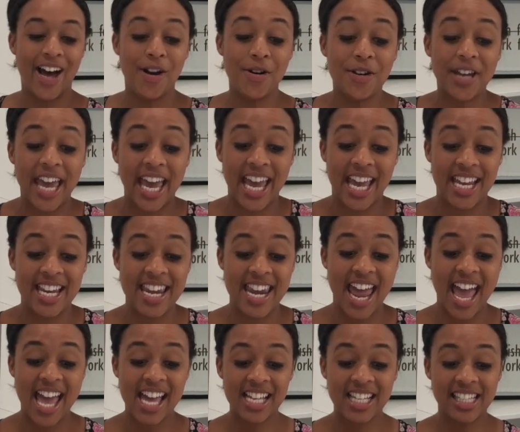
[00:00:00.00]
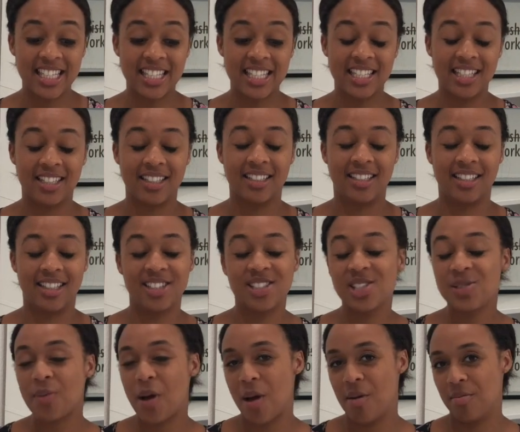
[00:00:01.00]
Okay, next. This
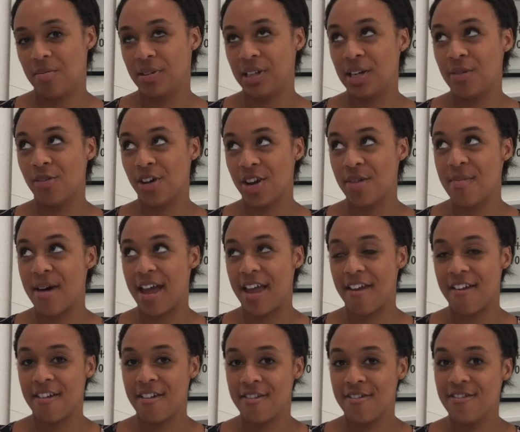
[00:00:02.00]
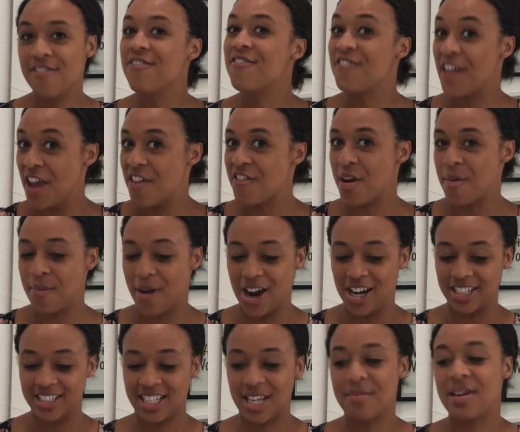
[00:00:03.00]
is probably one of my favorite parts.